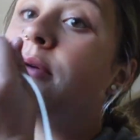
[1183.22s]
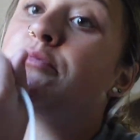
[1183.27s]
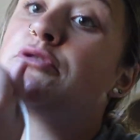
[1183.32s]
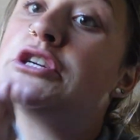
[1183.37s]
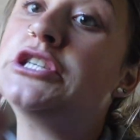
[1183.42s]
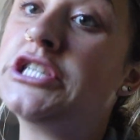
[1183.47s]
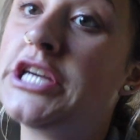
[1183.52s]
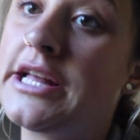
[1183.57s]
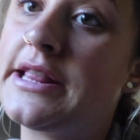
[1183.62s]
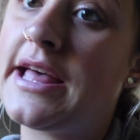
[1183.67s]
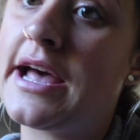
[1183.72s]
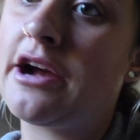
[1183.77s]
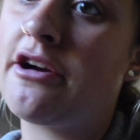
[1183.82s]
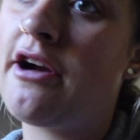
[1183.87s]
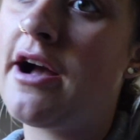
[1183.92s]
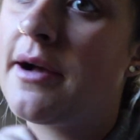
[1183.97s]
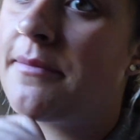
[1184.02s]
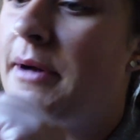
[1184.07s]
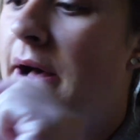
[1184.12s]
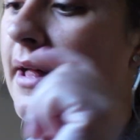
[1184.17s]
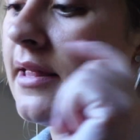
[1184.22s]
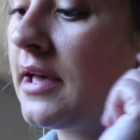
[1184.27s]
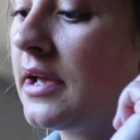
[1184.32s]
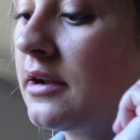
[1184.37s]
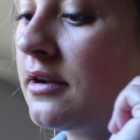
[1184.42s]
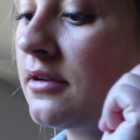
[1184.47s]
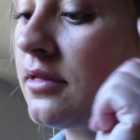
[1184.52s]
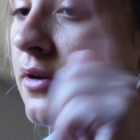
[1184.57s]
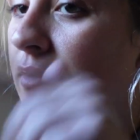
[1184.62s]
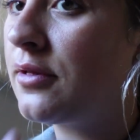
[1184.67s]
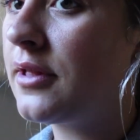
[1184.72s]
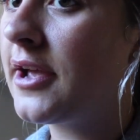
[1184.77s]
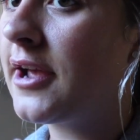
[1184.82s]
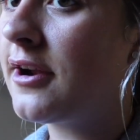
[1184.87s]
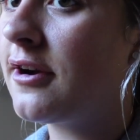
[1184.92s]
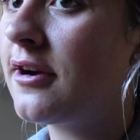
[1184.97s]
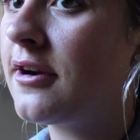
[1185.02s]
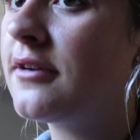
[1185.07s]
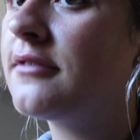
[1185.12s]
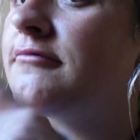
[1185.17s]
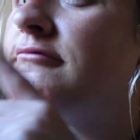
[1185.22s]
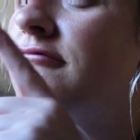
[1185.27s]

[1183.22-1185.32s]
appreciate that crock pot liner though later,